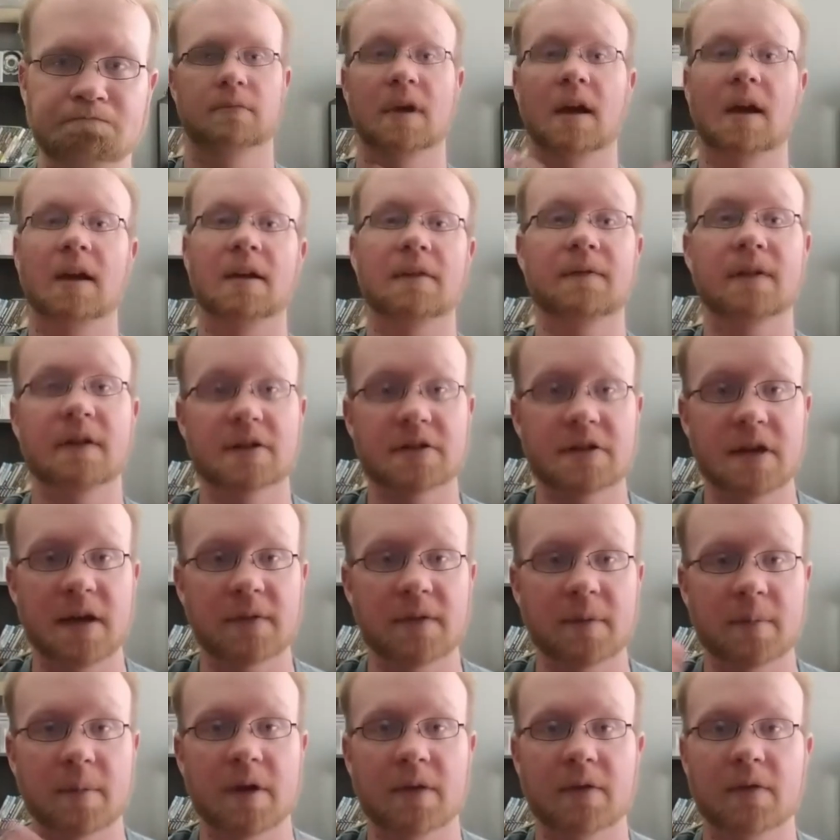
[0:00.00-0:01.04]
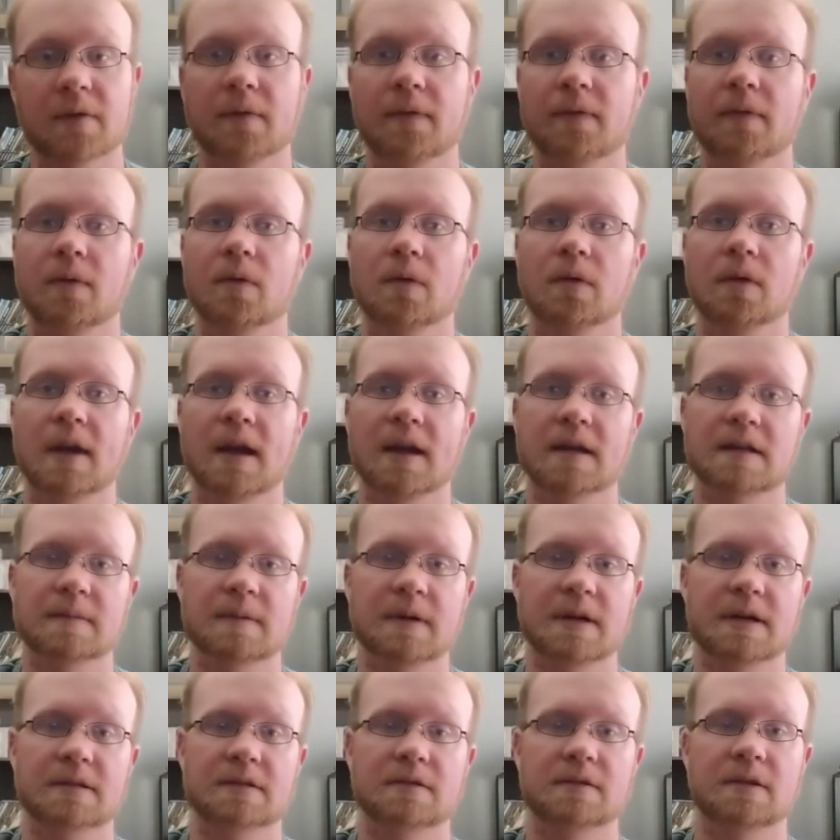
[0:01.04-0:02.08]
Alright, to finish off the month for
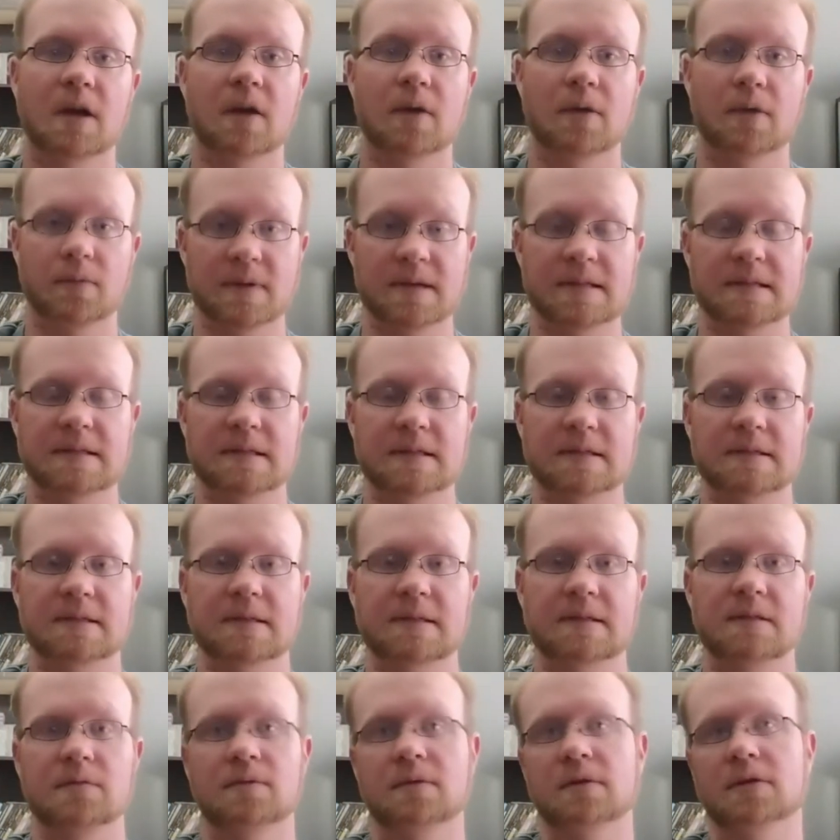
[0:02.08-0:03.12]
Xbox 360